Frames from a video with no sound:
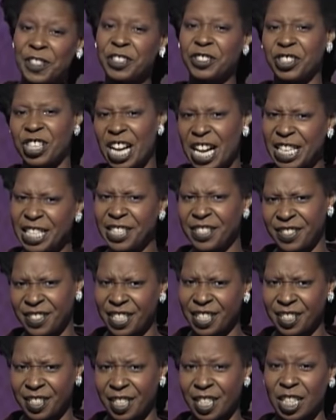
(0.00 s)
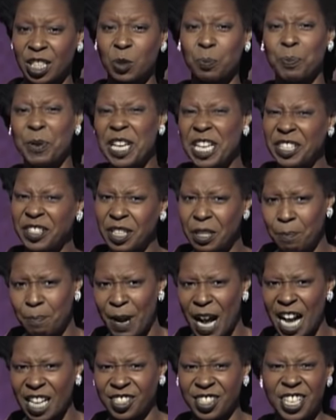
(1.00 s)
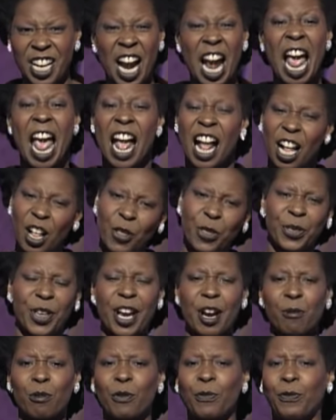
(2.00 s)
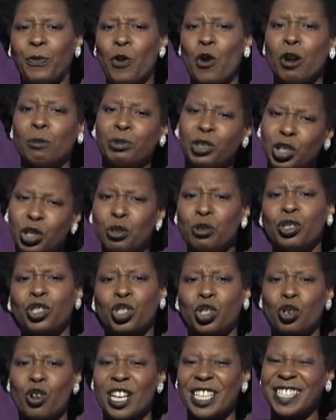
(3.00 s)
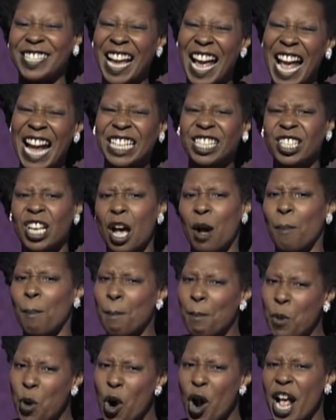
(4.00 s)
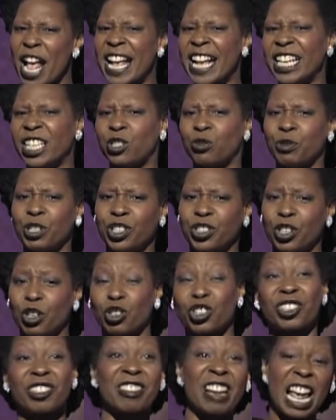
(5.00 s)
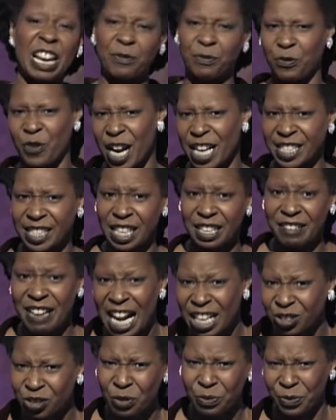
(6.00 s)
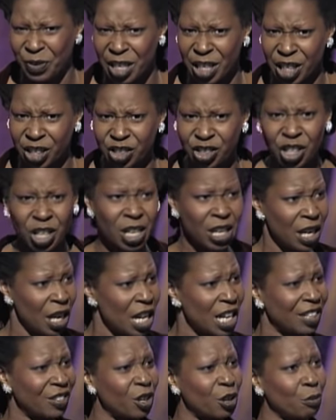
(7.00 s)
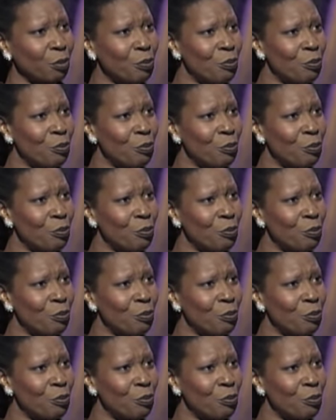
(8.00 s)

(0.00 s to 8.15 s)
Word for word: the Chinese dissidents, peace in Bosnia, healthcare reform, choose choice, act up, more AIDS research, let Frank Sinatra finish. Look.